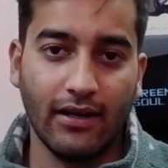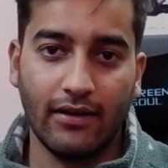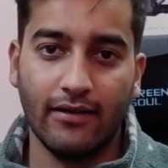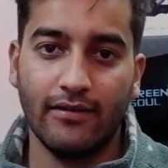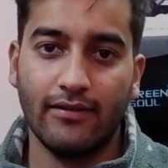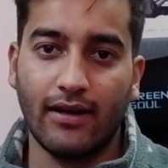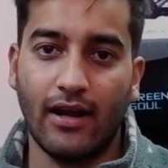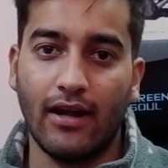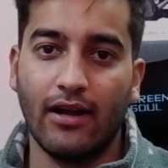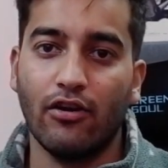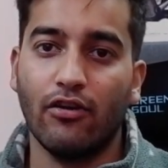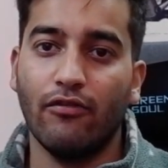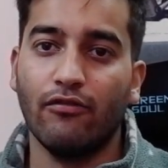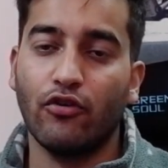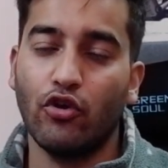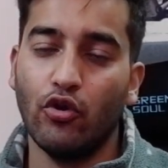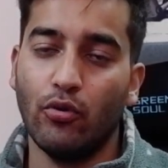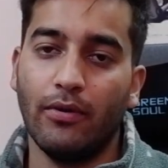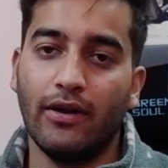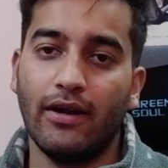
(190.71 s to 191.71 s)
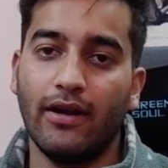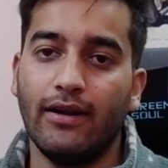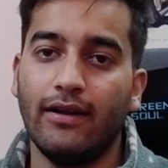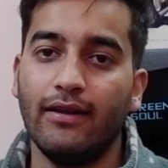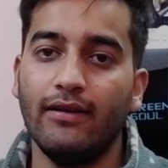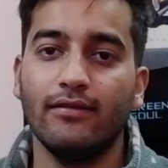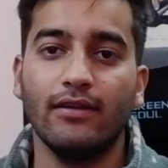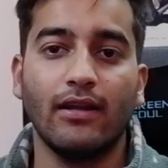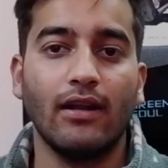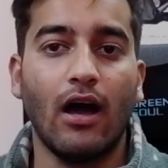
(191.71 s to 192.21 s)
understanding of
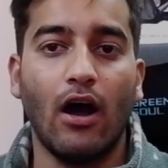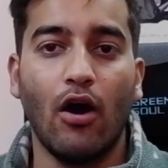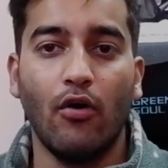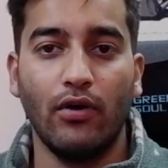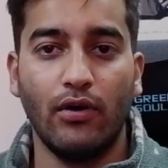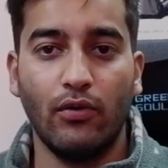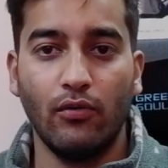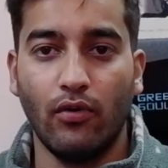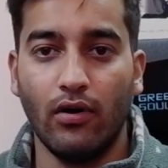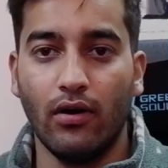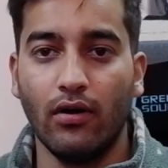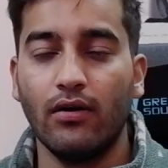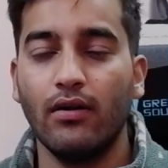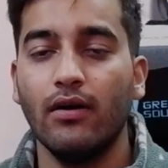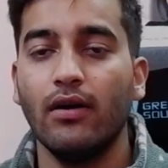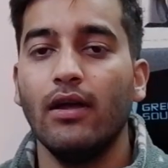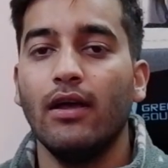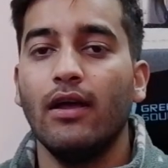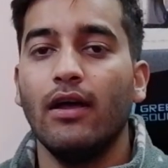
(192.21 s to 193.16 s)
Kubernetes and how it worked.